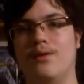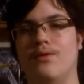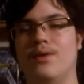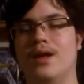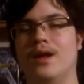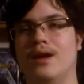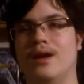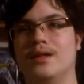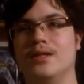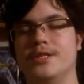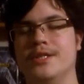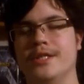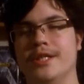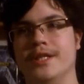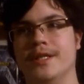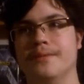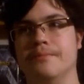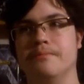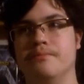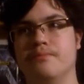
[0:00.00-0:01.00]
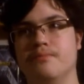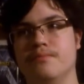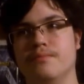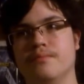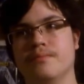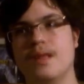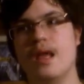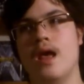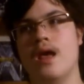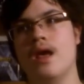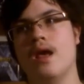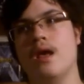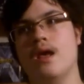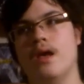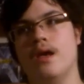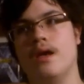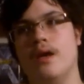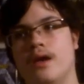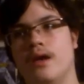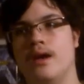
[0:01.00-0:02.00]
well let's see
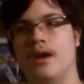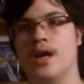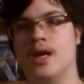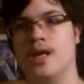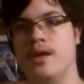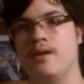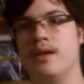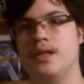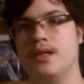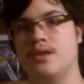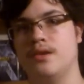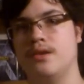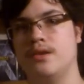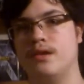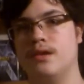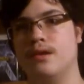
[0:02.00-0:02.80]
I gave it